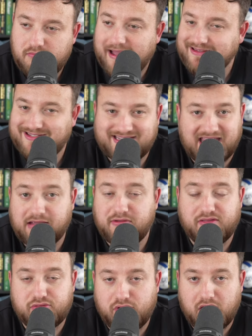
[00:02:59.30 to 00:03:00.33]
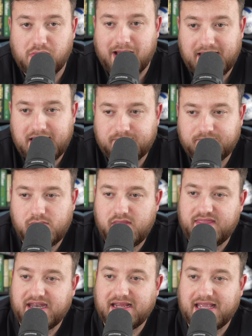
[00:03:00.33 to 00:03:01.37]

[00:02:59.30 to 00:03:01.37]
Man City, we threw it away. Then